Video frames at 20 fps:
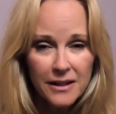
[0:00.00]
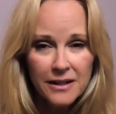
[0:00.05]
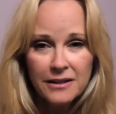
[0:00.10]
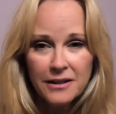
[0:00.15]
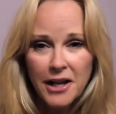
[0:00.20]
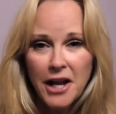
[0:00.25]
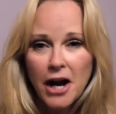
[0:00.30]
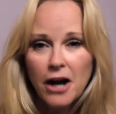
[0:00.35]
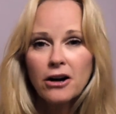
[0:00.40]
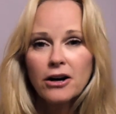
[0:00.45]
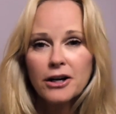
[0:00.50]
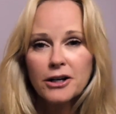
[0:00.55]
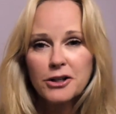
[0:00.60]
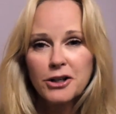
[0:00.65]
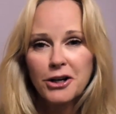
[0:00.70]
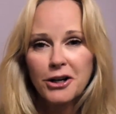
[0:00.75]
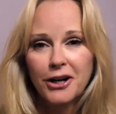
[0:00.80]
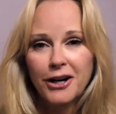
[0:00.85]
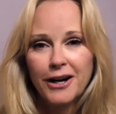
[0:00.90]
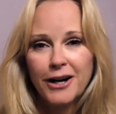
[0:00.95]
in
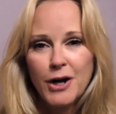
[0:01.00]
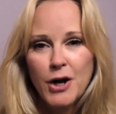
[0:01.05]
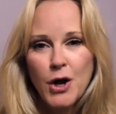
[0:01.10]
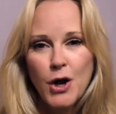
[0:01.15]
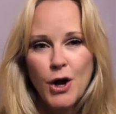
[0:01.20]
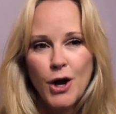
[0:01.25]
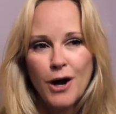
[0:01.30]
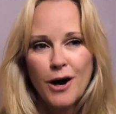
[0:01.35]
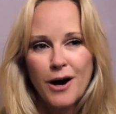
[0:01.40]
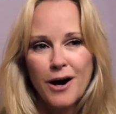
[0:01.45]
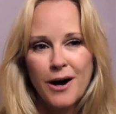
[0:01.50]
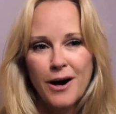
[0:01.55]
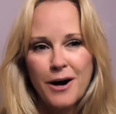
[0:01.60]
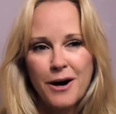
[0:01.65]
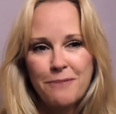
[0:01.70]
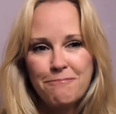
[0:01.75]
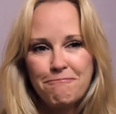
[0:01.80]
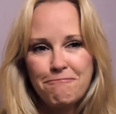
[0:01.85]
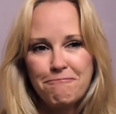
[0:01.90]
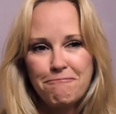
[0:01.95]
character.
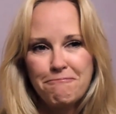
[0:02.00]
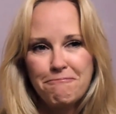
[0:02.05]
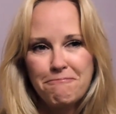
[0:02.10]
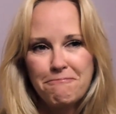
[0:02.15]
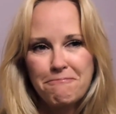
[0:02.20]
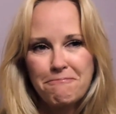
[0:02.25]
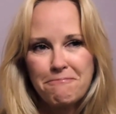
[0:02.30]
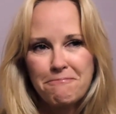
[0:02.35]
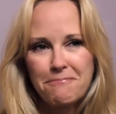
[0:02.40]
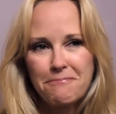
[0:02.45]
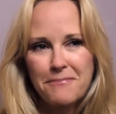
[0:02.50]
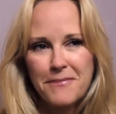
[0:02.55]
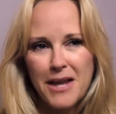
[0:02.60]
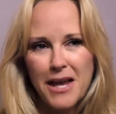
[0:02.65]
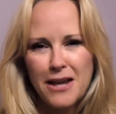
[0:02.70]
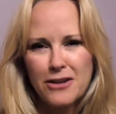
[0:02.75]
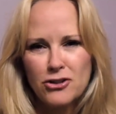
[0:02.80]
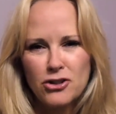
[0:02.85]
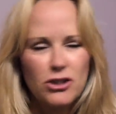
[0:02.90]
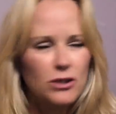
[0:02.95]
And
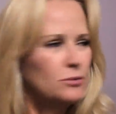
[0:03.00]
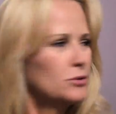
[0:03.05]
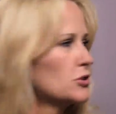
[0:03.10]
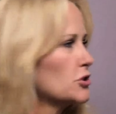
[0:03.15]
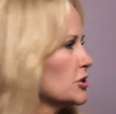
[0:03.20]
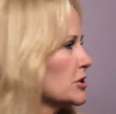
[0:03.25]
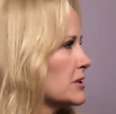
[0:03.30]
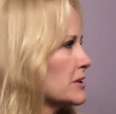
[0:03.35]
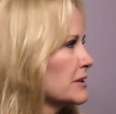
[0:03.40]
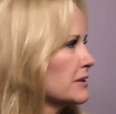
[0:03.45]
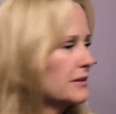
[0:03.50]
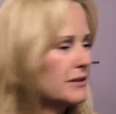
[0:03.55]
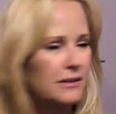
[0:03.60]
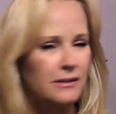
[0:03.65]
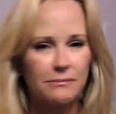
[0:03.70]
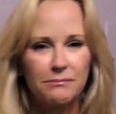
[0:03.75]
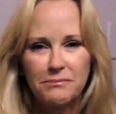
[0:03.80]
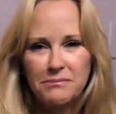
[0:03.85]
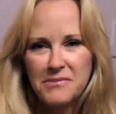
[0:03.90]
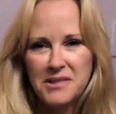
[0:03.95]
she was just this
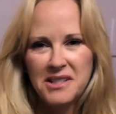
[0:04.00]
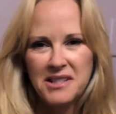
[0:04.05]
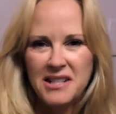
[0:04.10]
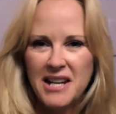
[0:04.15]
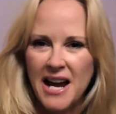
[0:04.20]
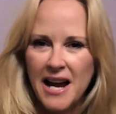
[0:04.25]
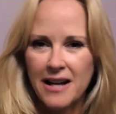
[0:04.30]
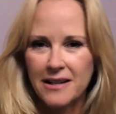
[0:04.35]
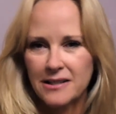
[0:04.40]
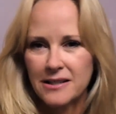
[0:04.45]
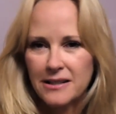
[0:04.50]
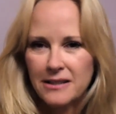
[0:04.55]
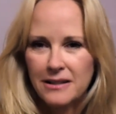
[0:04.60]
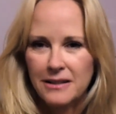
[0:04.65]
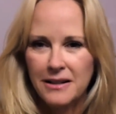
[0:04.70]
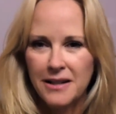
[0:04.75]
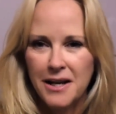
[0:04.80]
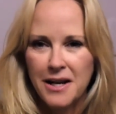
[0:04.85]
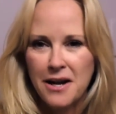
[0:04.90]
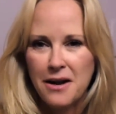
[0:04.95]
sassy,
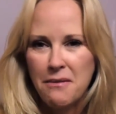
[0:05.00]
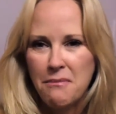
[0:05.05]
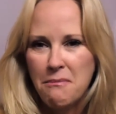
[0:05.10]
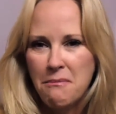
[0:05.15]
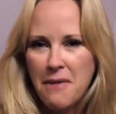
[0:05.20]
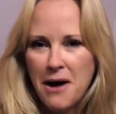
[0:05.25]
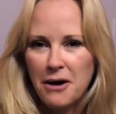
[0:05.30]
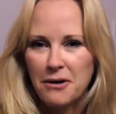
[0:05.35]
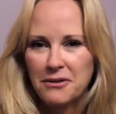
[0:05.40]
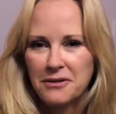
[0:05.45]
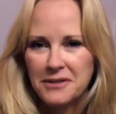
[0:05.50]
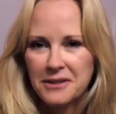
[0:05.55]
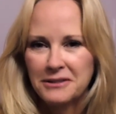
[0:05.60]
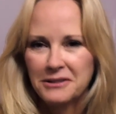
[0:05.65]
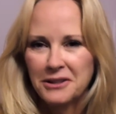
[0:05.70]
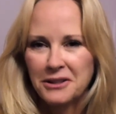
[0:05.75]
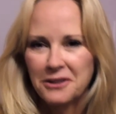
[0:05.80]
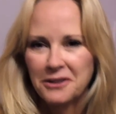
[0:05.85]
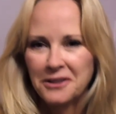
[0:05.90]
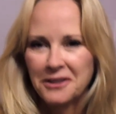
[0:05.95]
mouthy
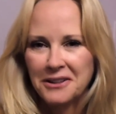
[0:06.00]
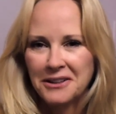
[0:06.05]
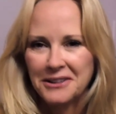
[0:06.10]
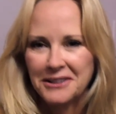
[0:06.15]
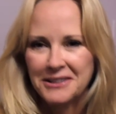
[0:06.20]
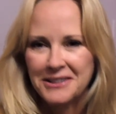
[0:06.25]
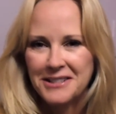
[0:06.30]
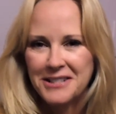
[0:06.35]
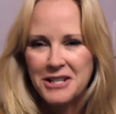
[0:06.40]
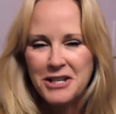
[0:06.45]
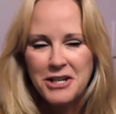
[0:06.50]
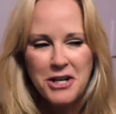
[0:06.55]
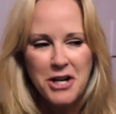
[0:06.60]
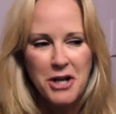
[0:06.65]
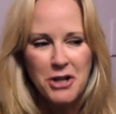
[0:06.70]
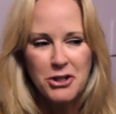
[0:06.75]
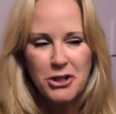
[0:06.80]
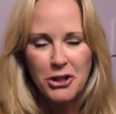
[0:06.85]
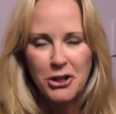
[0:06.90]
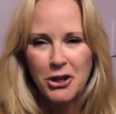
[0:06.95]
little
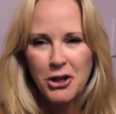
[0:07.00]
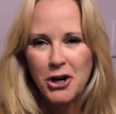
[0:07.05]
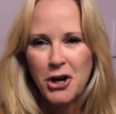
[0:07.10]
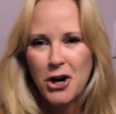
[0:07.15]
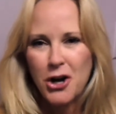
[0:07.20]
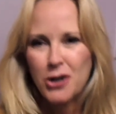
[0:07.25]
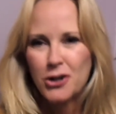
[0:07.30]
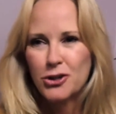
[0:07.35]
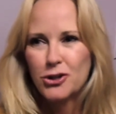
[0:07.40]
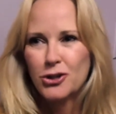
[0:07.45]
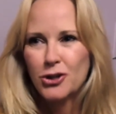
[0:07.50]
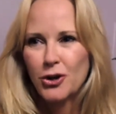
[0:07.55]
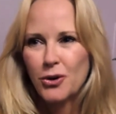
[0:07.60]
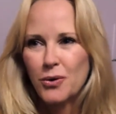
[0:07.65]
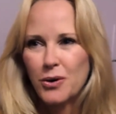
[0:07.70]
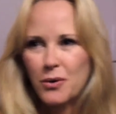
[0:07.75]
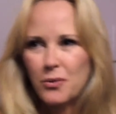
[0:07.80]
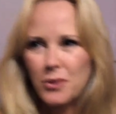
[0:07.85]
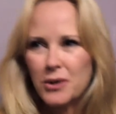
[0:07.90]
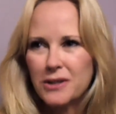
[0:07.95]
teenager.
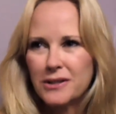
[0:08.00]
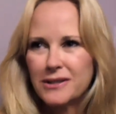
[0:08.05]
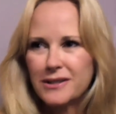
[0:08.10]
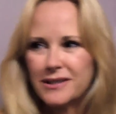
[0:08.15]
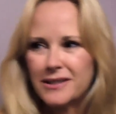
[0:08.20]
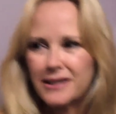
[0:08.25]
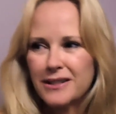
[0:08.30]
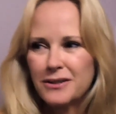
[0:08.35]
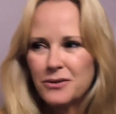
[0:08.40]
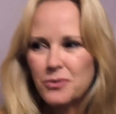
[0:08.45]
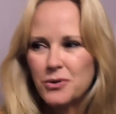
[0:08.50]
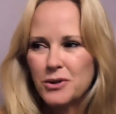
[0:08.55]
So it was